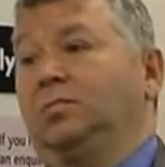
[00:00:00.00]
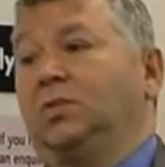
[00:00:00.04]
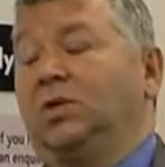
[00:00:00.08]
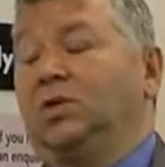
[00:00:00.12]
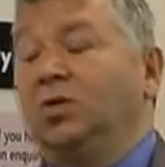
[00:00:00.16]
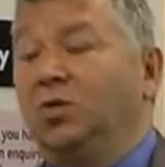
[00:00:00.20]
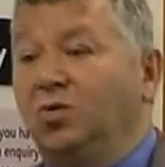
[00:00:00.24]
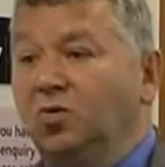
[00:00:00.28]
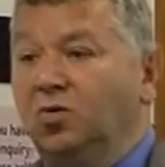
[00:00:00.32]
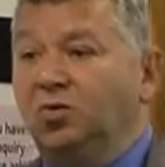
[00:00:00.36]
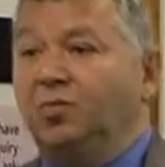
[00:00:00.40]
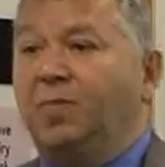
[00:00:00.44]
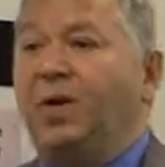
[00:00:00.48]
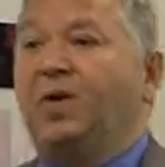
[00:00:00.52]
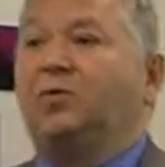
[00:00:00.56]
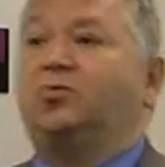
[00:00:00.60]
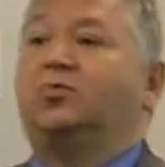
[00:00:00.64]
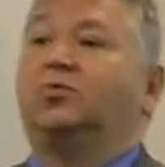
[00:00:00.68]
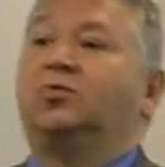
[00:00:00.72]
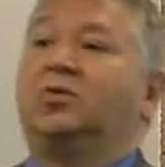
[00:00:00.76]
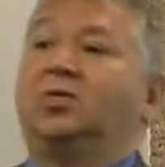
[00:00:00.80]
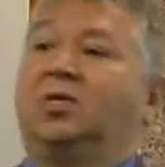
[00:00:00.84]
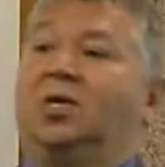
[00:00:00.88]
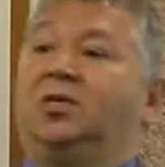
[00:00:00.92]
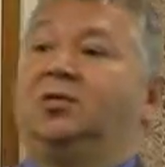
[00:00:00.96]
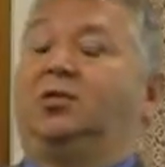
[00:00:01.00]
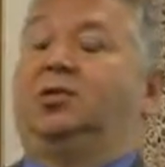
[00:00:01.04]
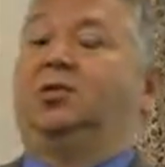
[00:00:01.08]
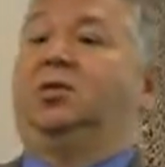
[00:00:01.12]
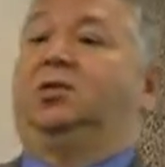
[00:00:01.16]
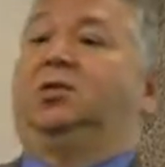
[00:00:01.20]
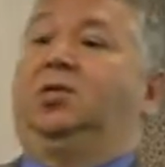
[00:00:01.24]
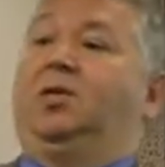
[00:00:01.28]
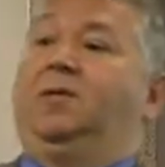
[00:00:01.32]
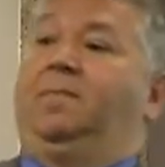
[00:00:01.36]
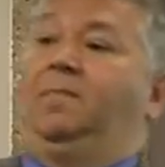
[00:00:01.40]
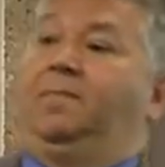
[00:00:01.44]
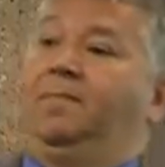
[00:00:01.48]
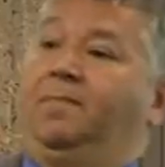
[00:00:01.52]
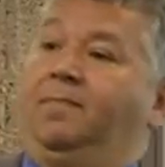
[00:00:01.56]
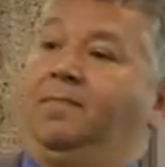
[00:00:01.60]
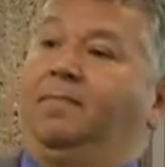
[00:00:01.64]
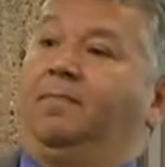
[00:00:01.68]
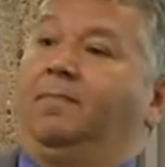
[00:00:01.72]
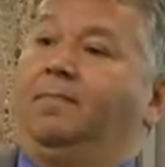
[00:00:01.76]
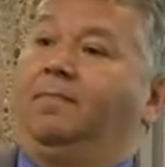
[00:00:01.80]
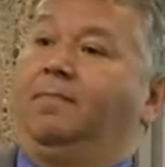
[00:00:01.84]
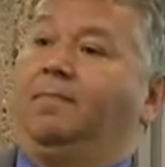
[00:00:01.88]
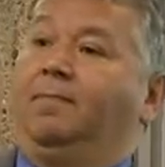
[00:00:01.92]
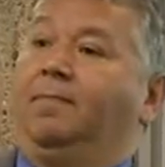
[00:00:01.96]
whose petrol station is it?
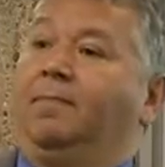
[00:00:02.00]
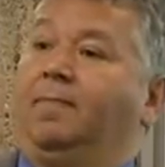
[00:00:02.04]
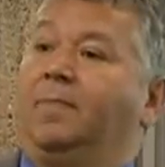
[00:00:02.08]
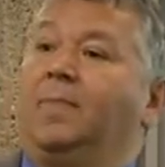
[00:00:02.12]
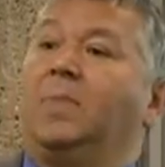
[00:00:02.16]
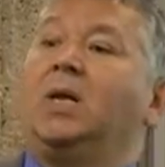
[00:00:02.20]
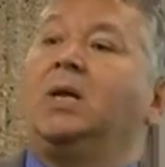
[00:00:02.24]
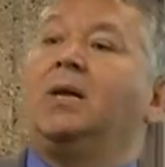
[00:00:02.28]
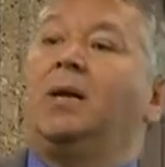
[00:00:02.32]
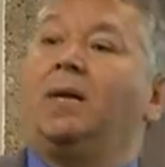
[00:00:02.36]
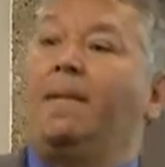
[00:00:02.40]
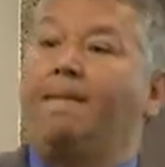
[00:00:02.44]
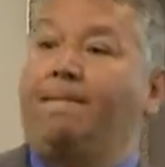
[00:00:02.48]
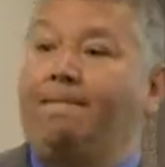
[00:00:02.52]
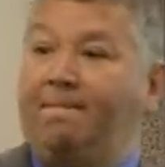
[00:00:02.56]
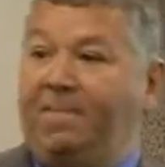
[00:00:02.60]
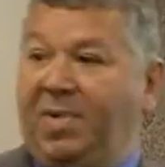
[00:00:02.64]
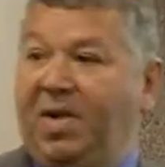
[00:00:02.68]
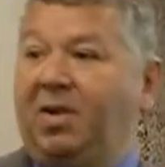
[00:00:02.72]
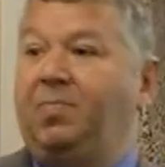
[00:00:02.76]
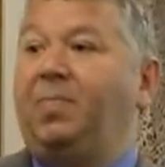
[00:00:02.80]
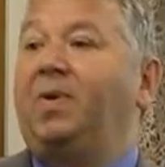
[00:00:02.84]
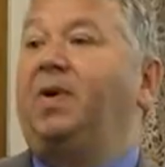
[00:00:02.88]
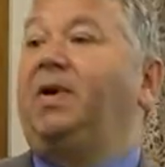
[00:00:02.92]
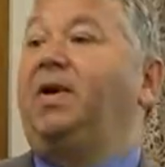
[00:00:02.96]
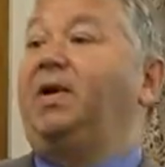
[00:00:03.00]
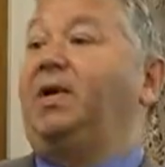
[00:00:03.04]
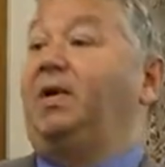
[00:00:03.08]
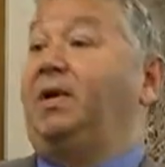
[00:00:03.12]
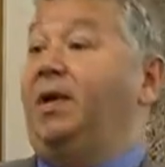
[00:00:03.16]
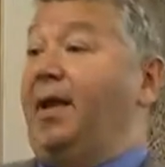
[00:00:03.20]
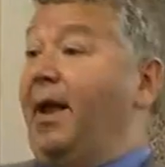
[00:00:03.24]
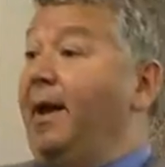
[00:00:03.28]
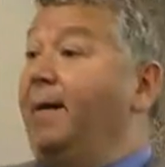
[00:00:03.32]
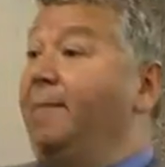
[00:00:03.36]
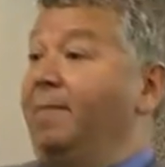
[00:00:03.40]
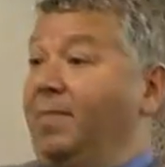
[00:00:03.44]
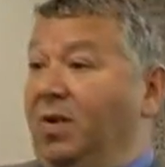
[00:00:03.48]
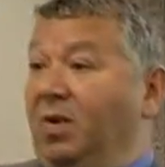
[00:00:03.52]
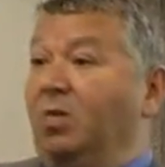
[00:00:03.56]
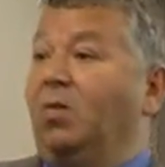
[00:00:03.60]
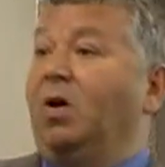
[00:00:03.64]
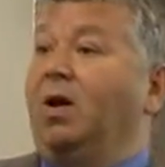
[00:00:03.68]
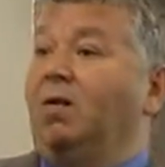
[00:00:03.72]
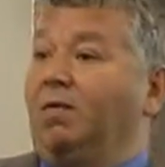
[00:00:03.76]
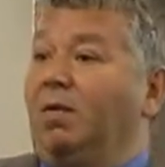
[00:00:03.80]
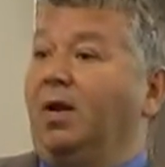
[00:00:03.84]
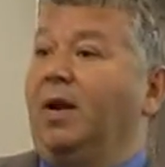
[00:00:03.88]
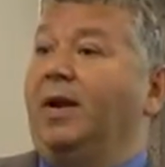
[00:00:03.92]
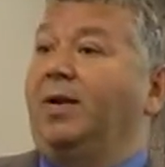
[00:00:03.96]
BP, yeah,
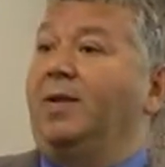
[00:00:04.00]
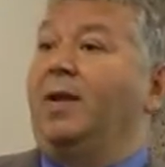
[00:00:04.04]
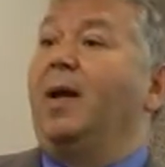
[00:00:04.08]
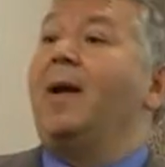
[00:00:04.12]
quite right.